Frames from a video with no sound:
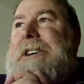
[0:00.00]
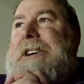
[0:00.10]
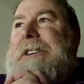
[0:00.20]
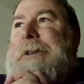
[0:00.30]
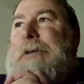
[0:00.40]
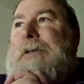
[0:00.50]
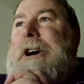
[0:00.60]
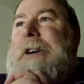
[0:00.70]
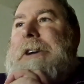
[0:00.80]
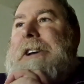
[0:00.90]
Well,
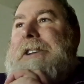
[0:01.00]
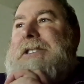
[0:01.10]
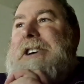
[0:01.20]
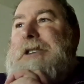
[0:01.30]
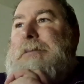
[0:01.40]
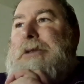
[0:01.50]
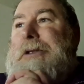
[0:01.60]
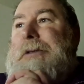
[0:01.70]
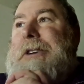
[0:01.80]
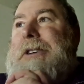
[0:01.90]
flight routes don't
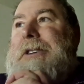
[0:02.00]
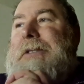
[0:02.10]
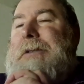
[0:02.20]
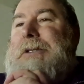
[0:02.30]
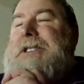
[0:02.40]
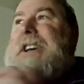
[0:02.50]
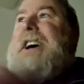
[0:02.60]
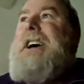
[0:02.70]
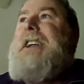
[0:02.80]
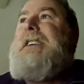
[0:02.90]
prove it for a start.